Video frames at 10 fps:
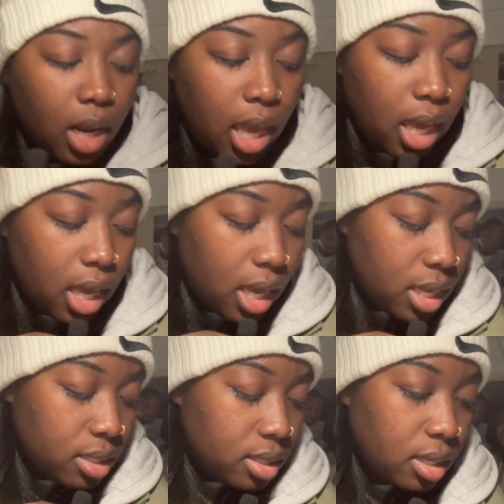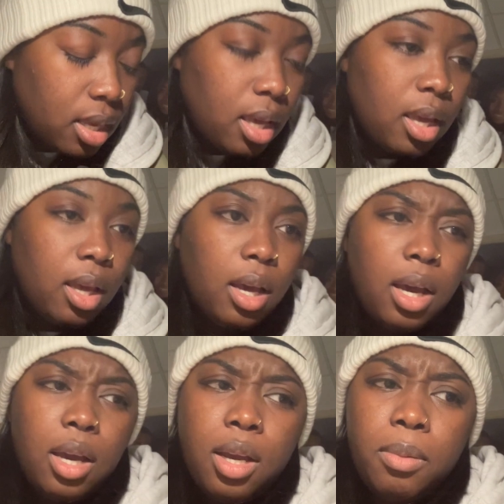And
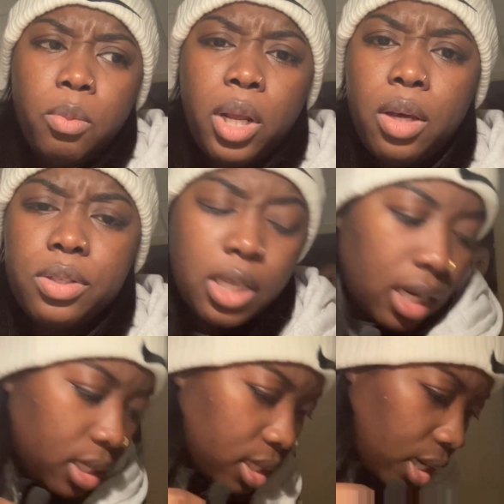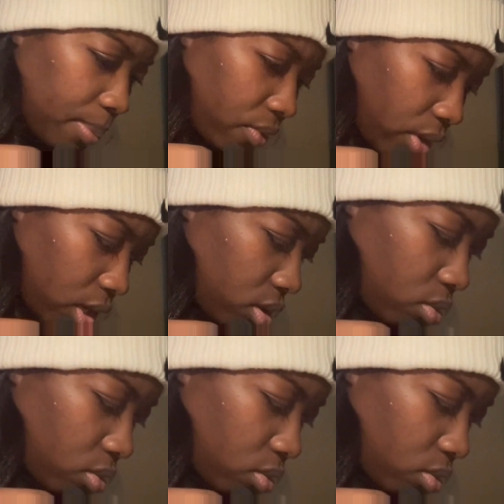what else did I need to get up and running?